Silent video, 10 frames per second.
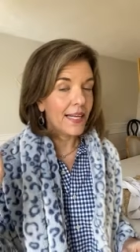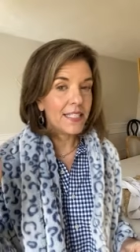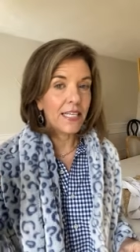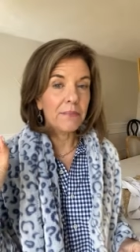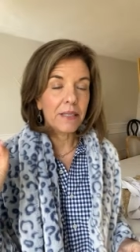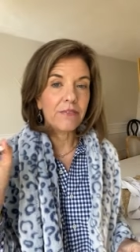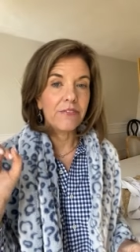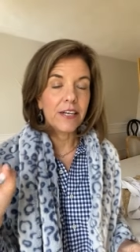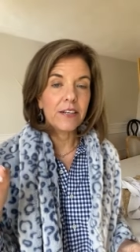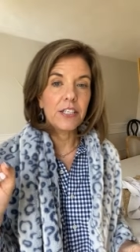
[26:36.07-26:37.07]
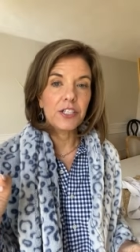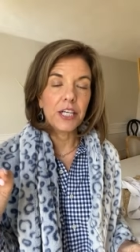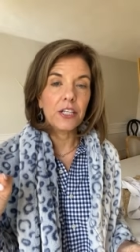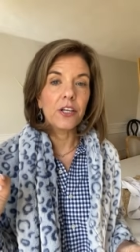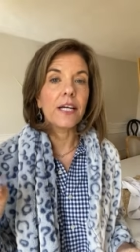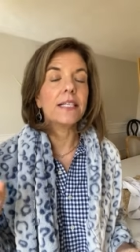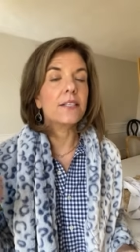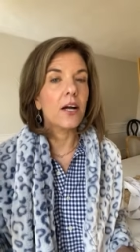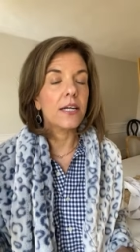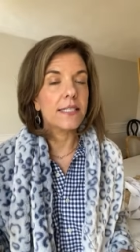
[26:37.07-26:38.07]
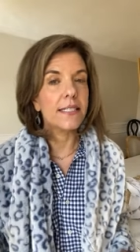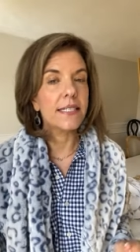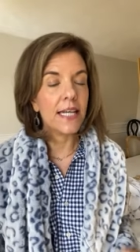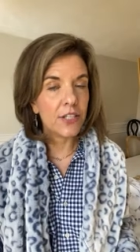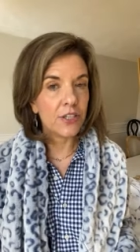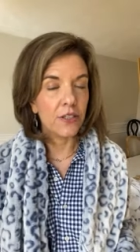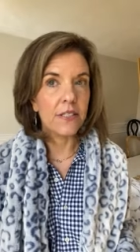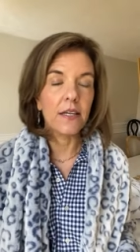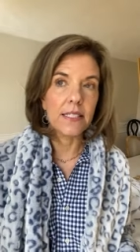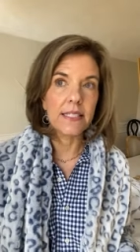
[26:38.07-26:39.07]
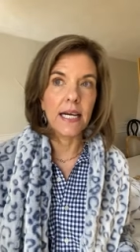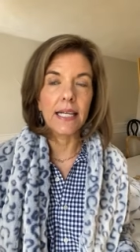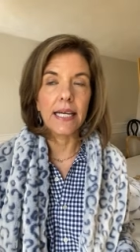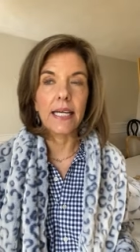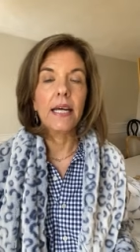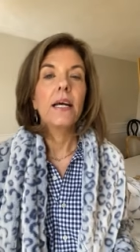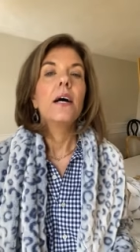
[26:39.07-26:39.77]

That can be a very chic look as long as it's intentional, as long as it's not like,